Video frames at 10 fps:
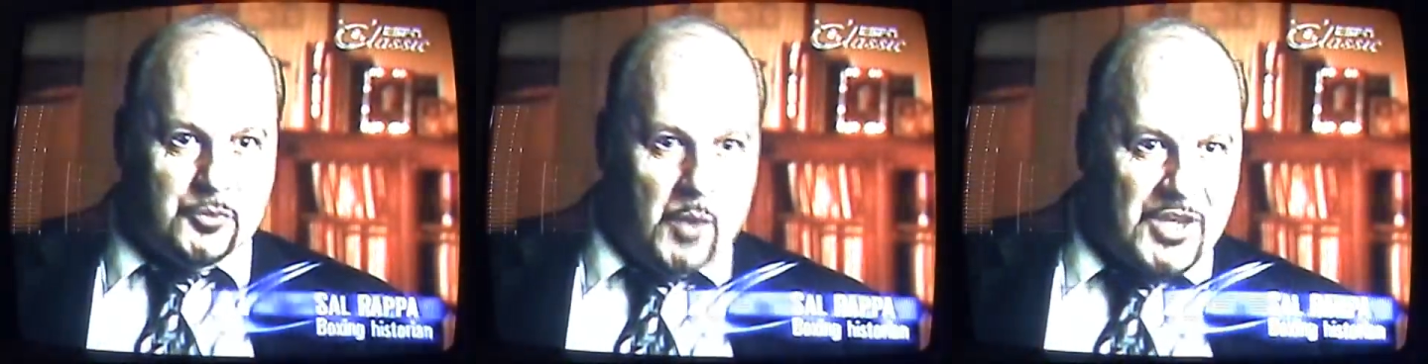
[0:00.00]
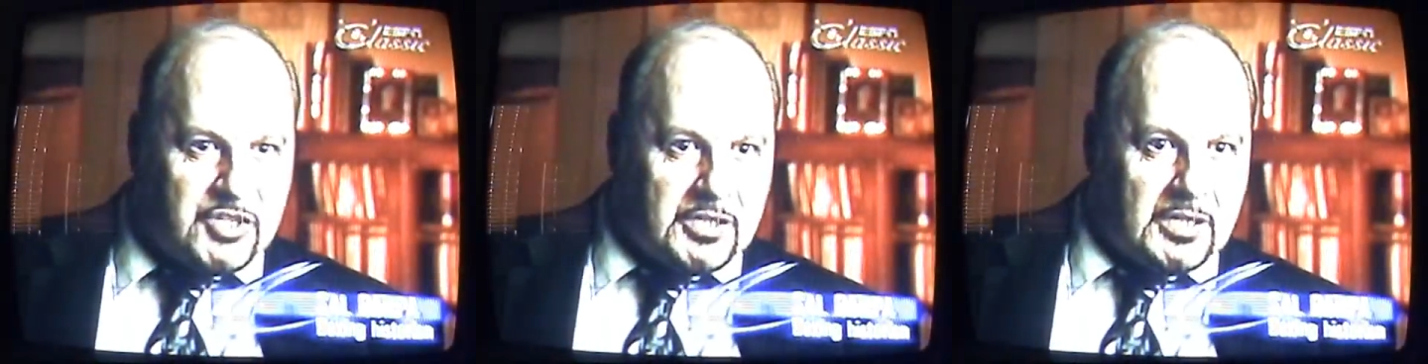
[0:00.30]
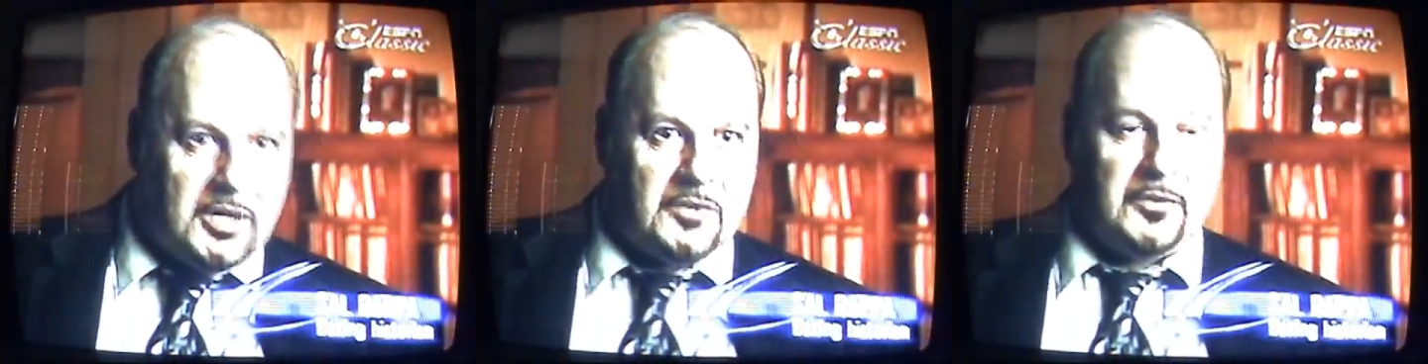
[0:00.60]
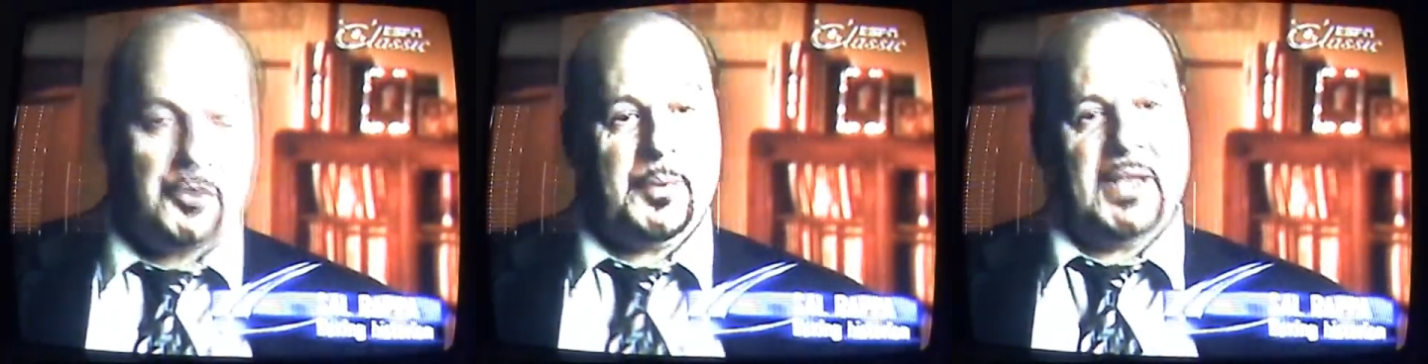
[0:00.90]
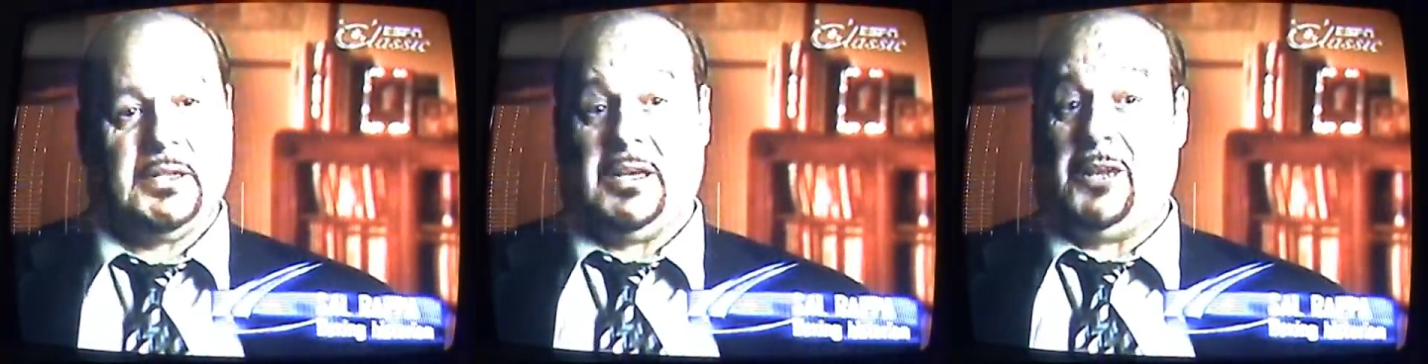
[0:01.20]
is watching the cut very
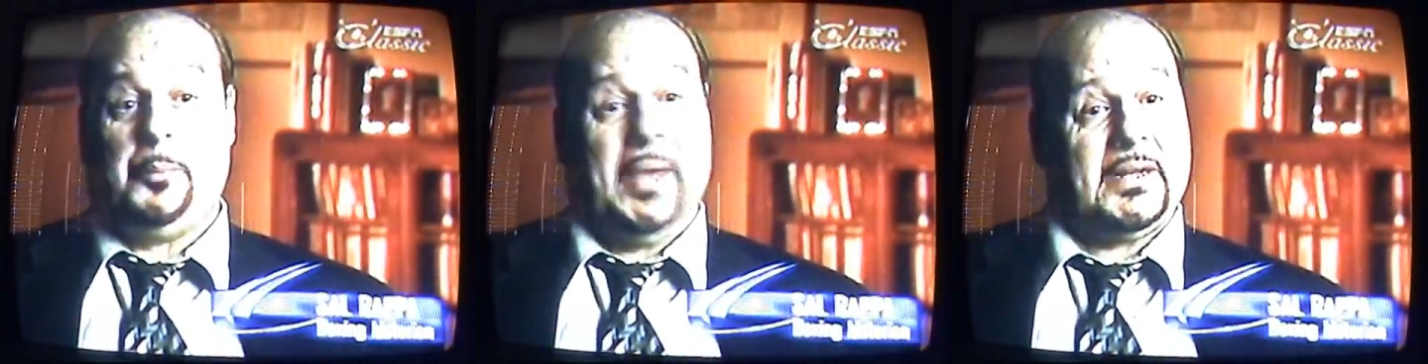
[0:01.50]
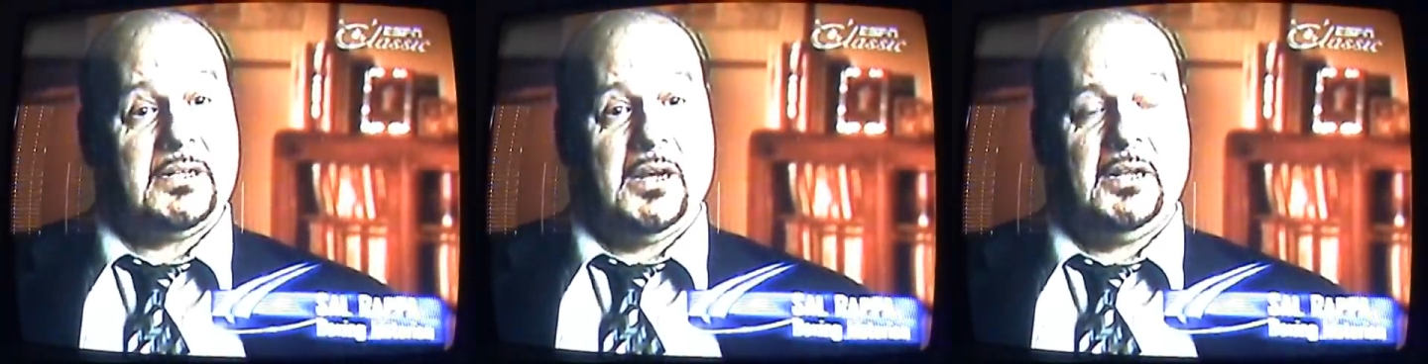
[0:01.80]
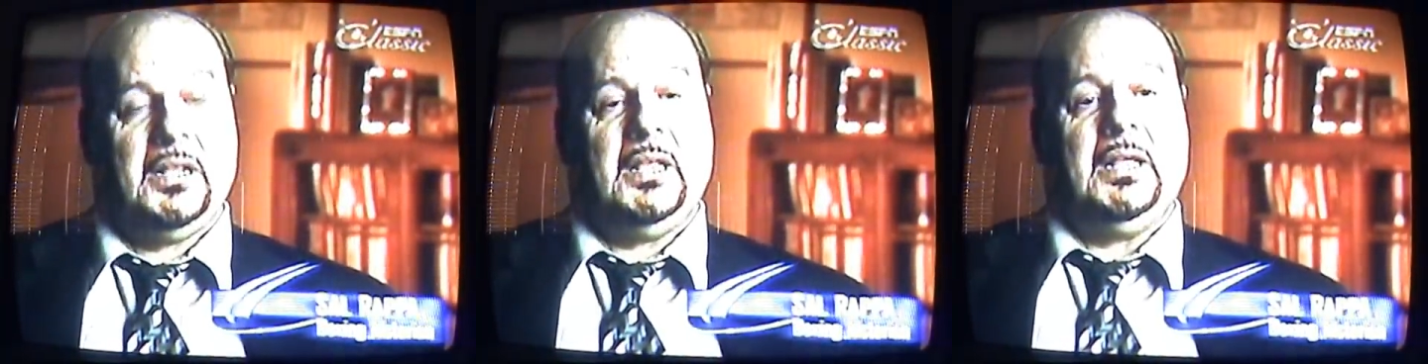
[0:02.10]
badly, got a bad cut,